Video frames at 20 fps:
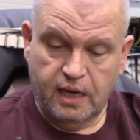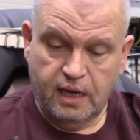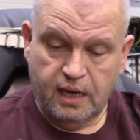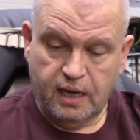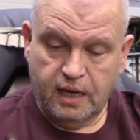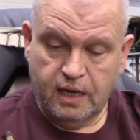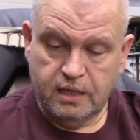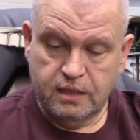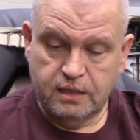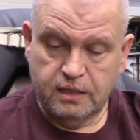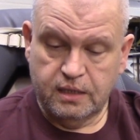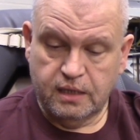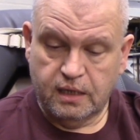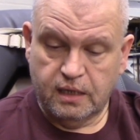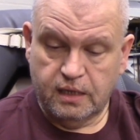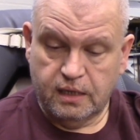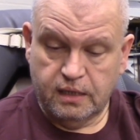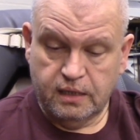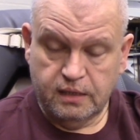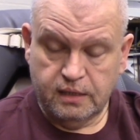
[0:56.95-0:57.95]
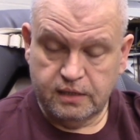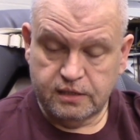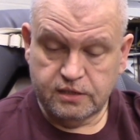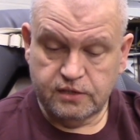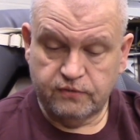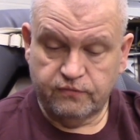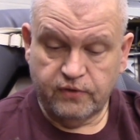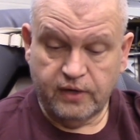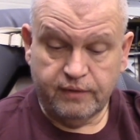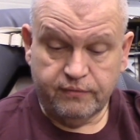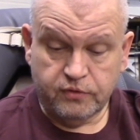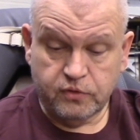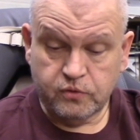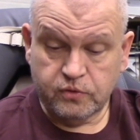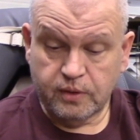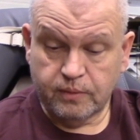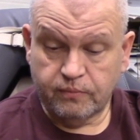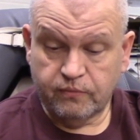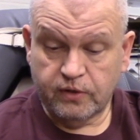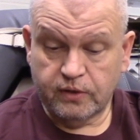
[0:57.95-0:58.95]
And I survived the
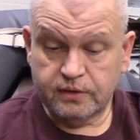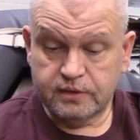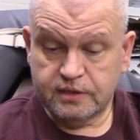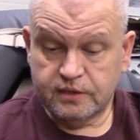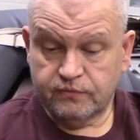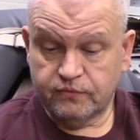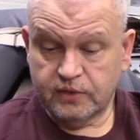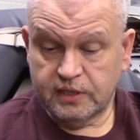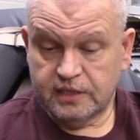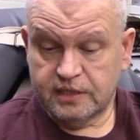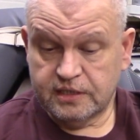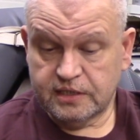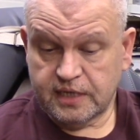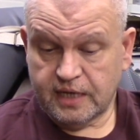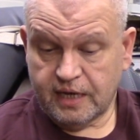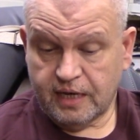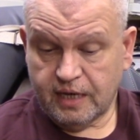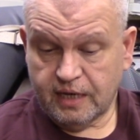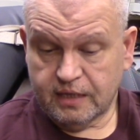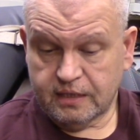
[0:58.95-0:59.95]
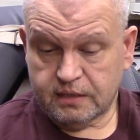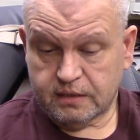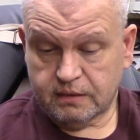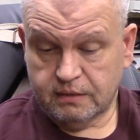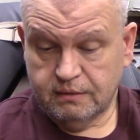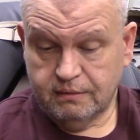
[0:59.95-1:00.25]
trip relatively intact.